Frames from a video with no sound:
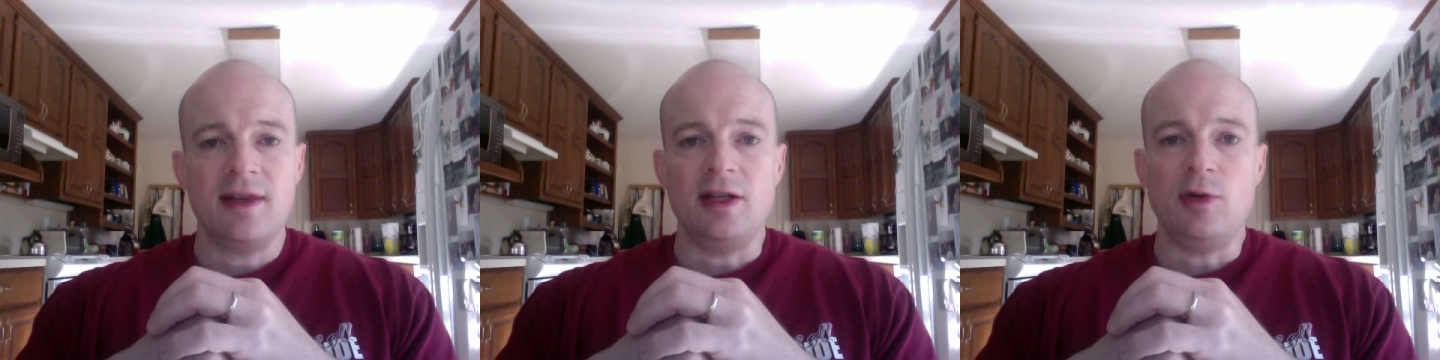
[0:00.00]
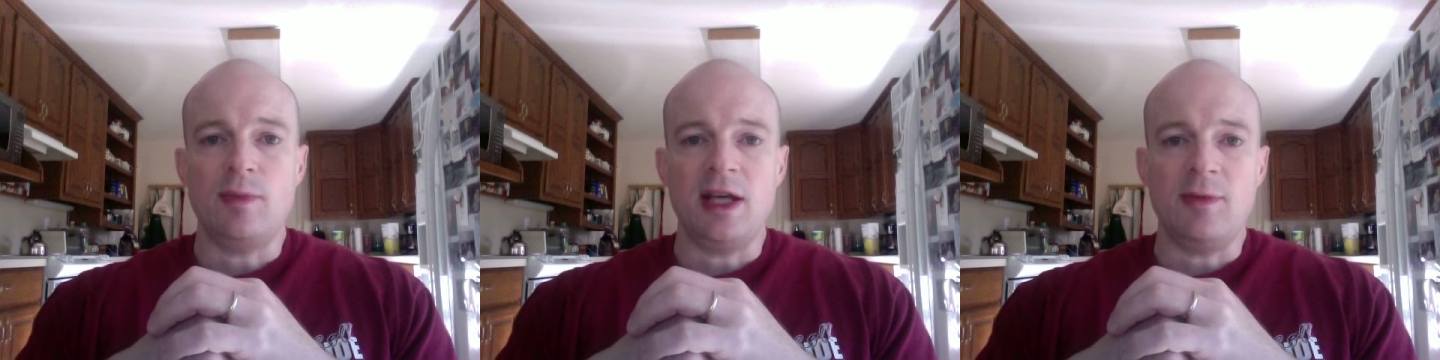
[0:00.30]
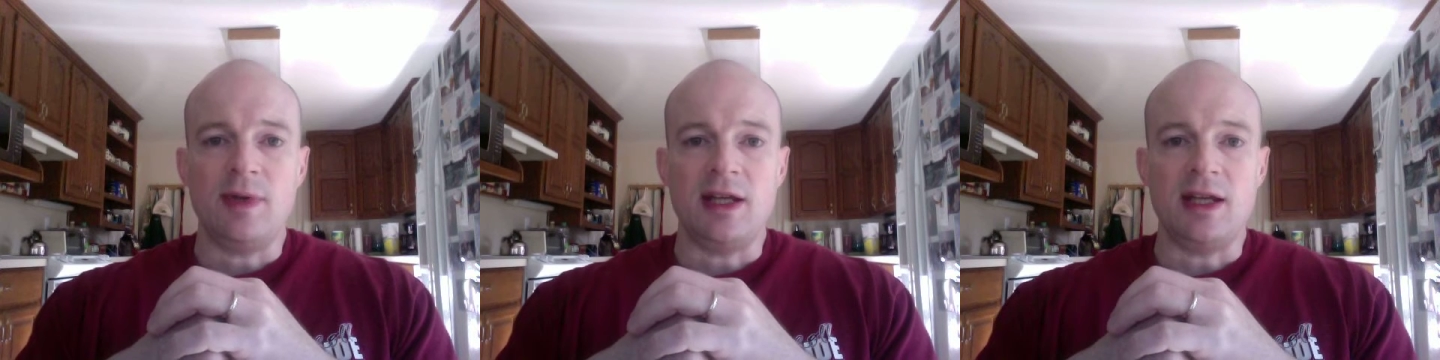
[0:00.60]
than you may
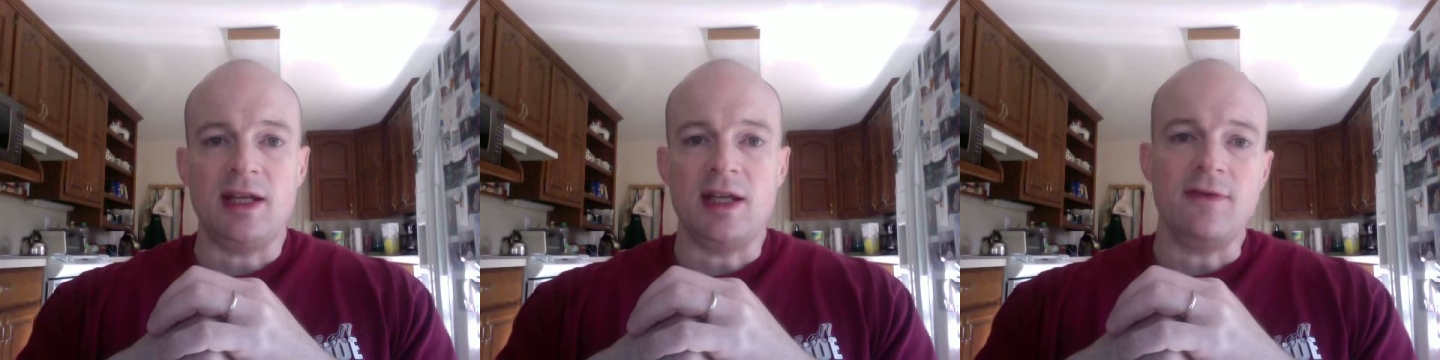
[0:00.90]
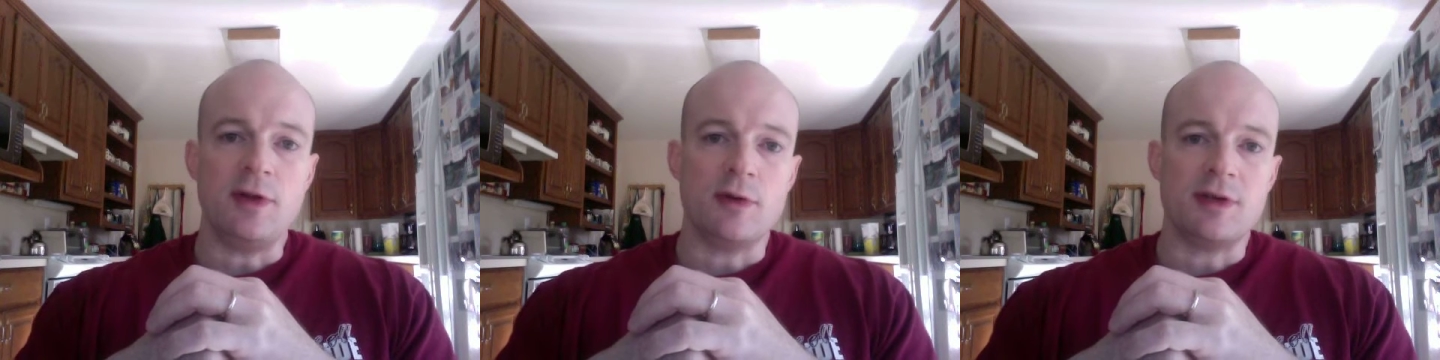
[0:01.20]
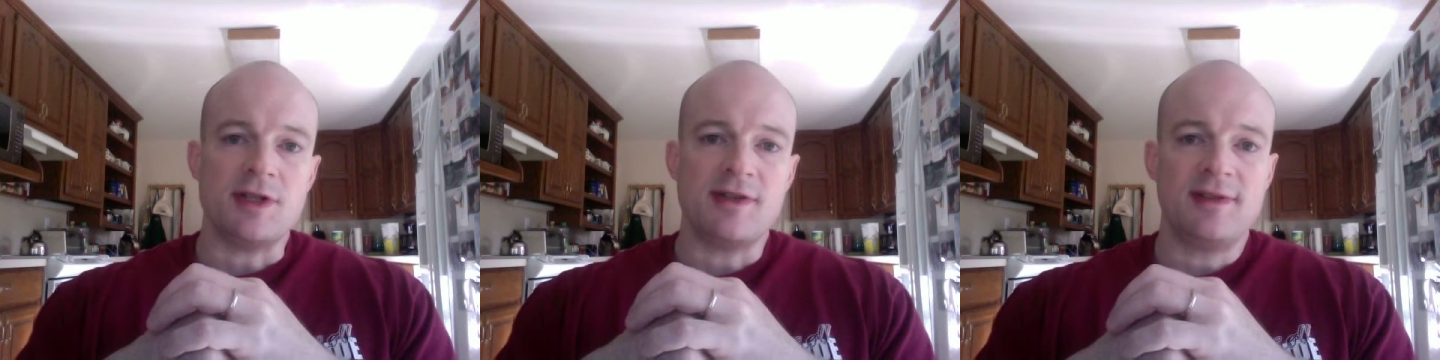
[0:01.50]
be if you
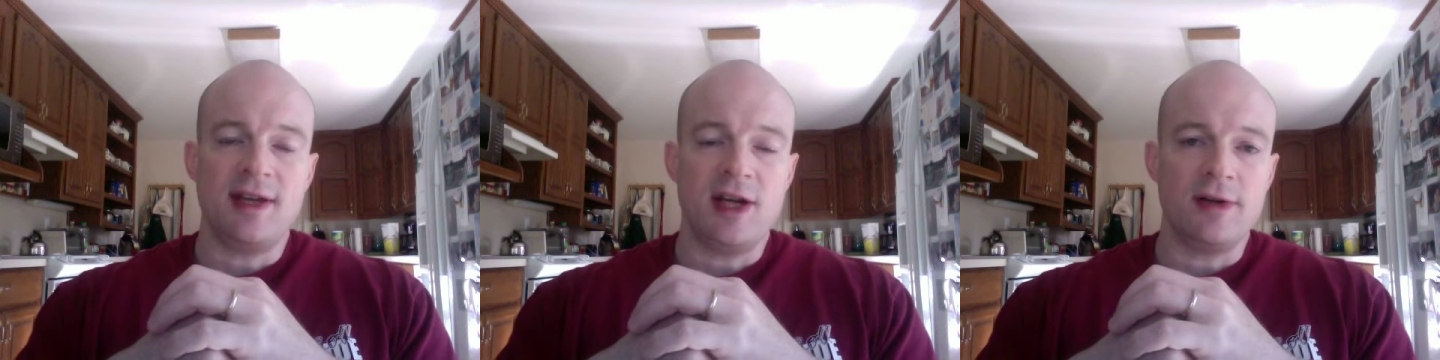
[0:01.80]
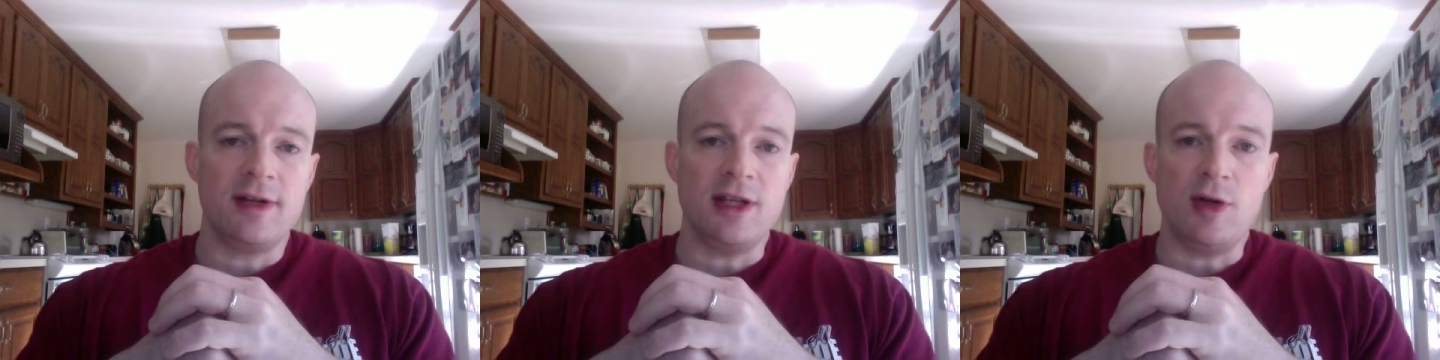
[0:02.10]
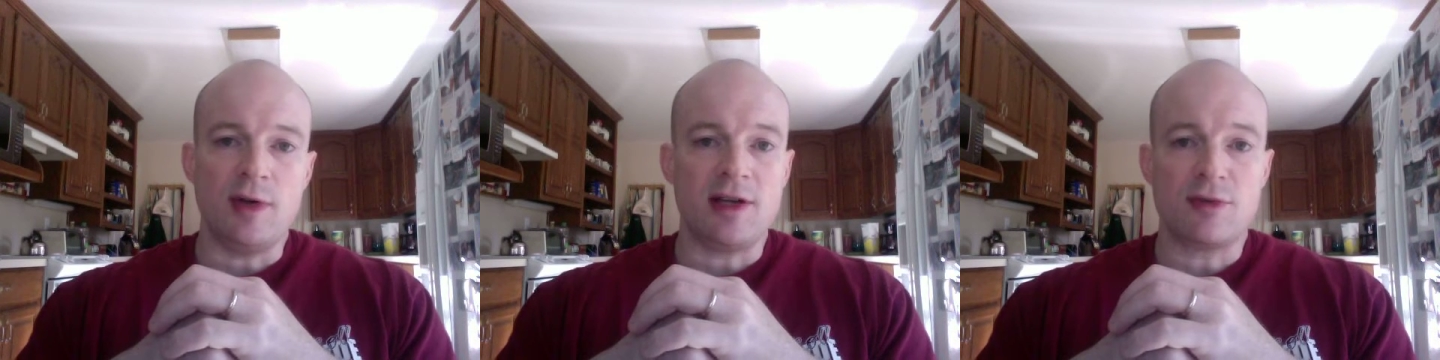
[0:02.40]
were just here in the
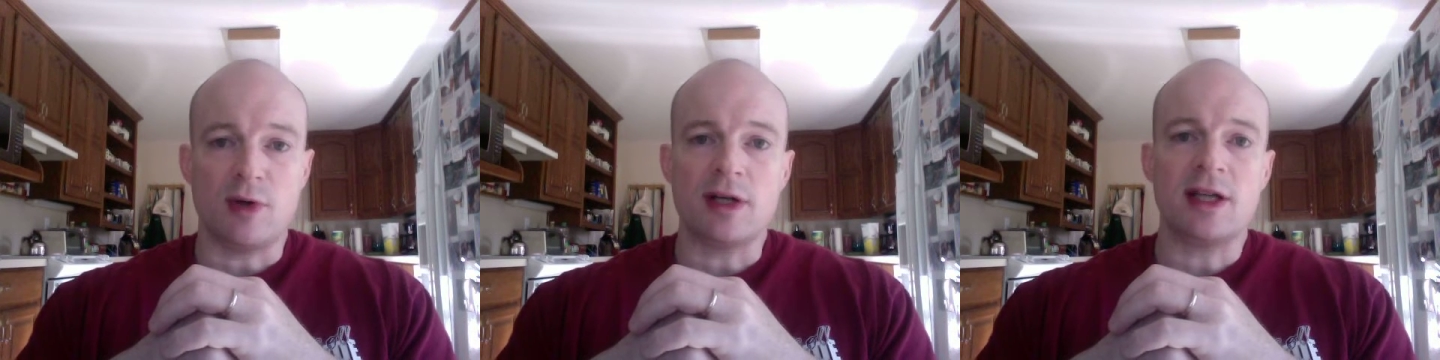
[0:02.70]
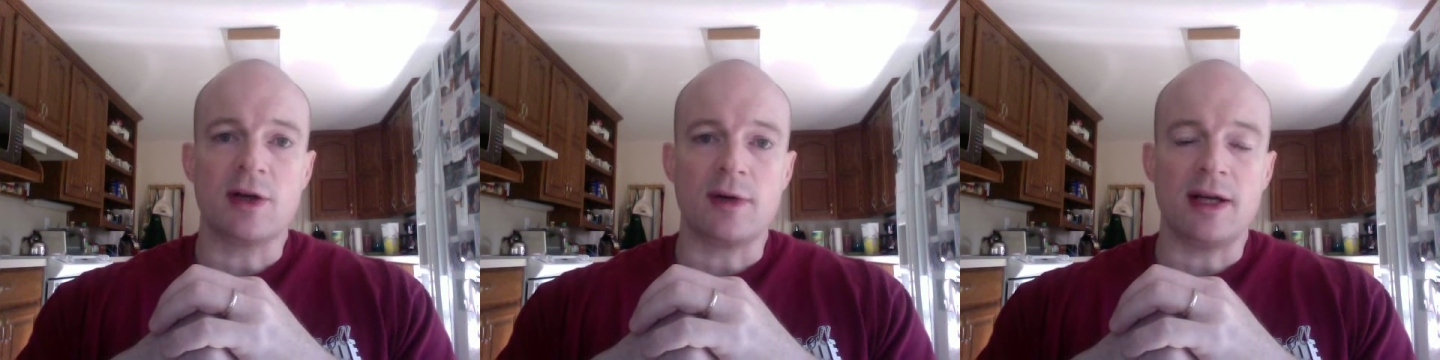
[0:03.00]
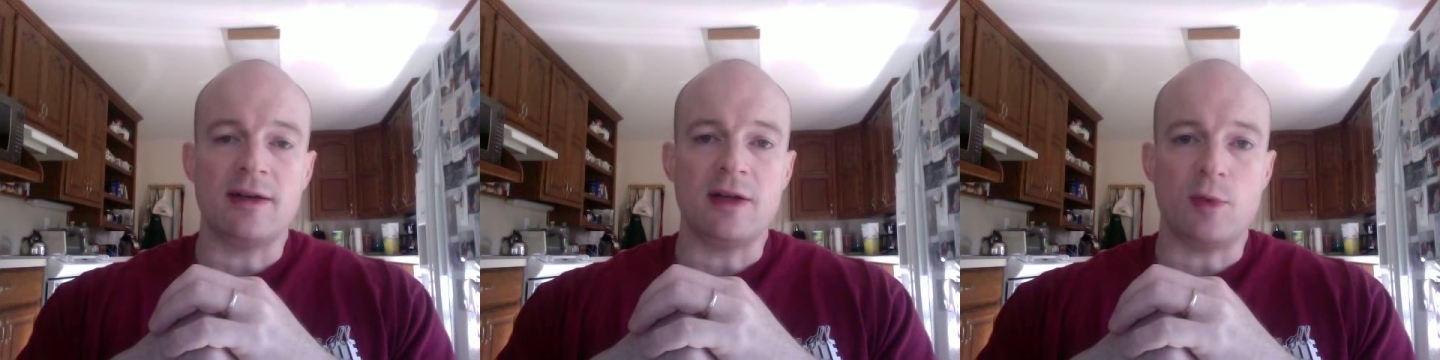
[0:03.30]
U.S. walking
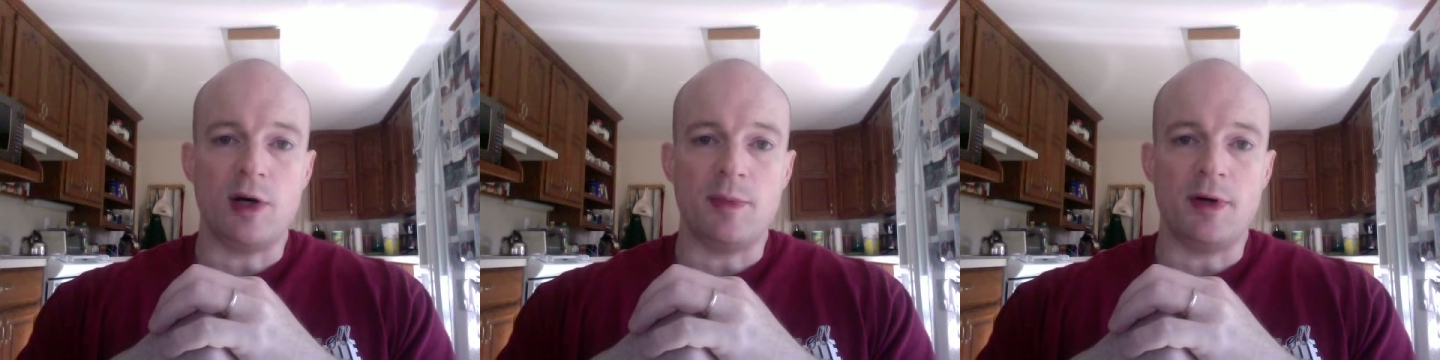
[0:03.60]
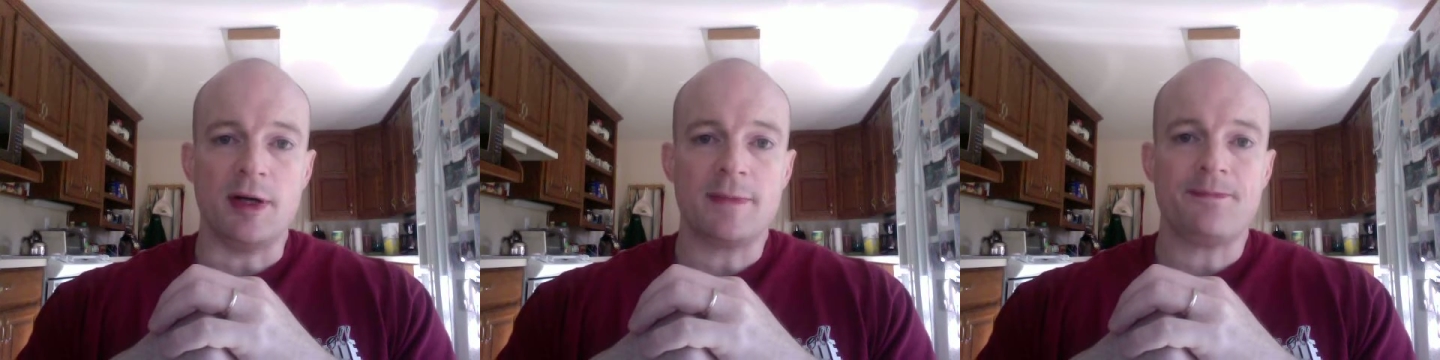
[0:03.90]
around at Walmart.